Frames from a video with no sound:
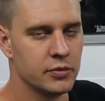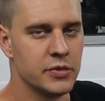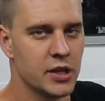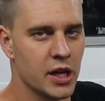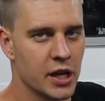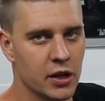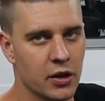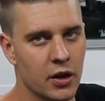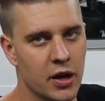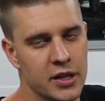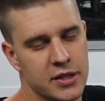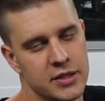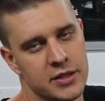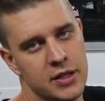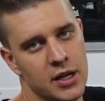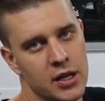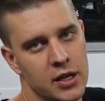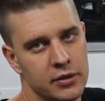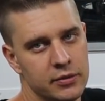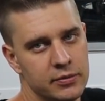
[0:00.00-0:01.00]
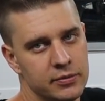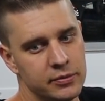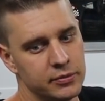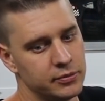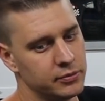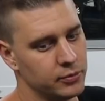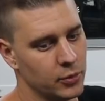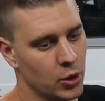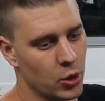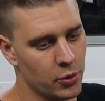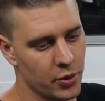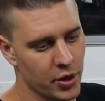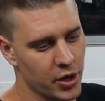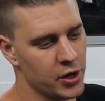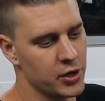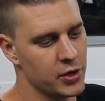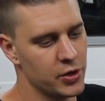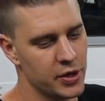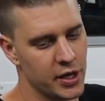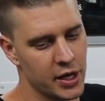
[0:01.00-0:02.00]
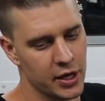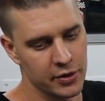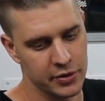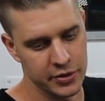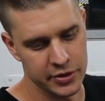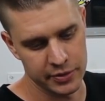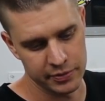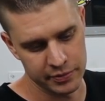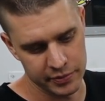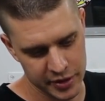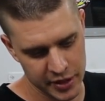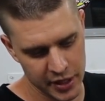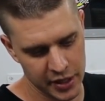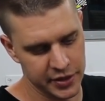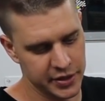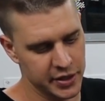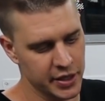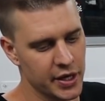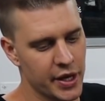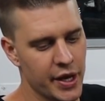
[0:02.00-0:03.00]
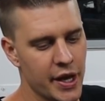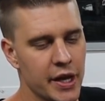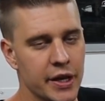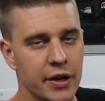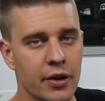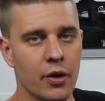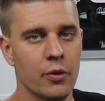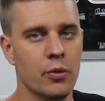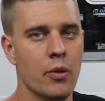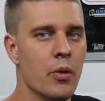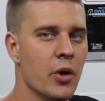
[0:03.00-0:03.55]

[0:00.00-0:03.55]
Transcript: deck height's done. All we're going to do now is C C ahead,